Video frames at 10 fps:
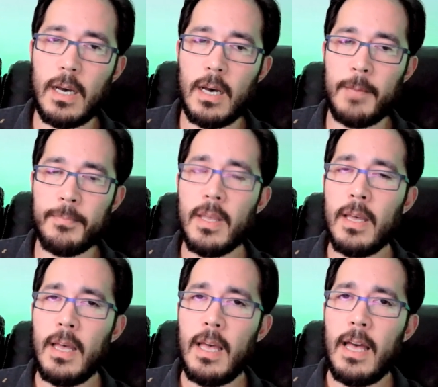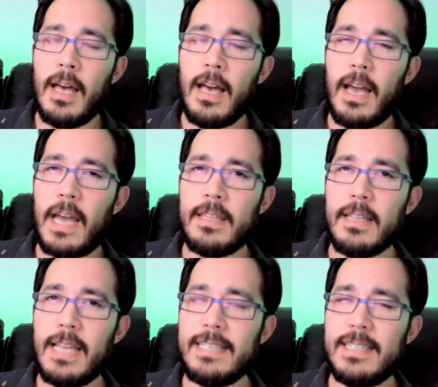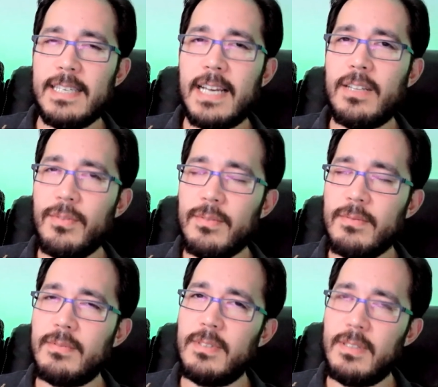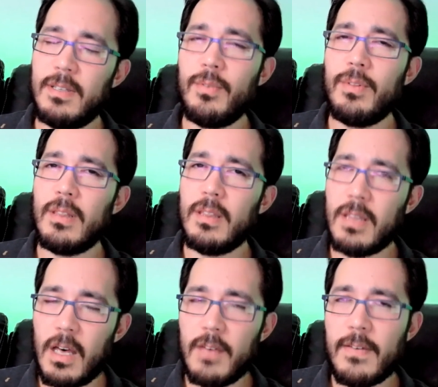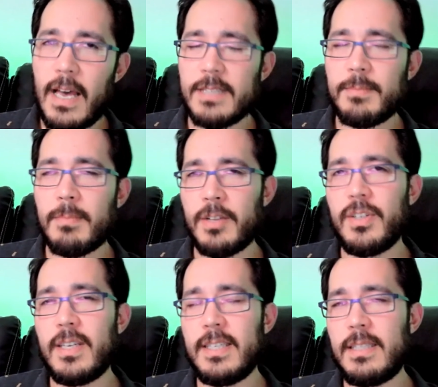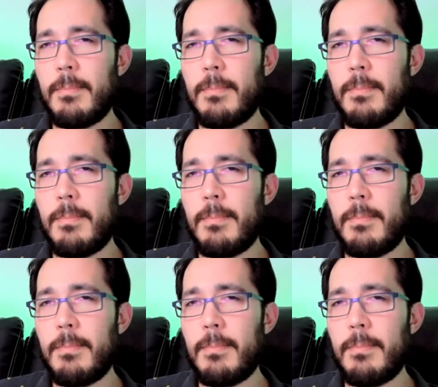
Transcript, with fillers: Um, and the last thing I don't you know love as much is the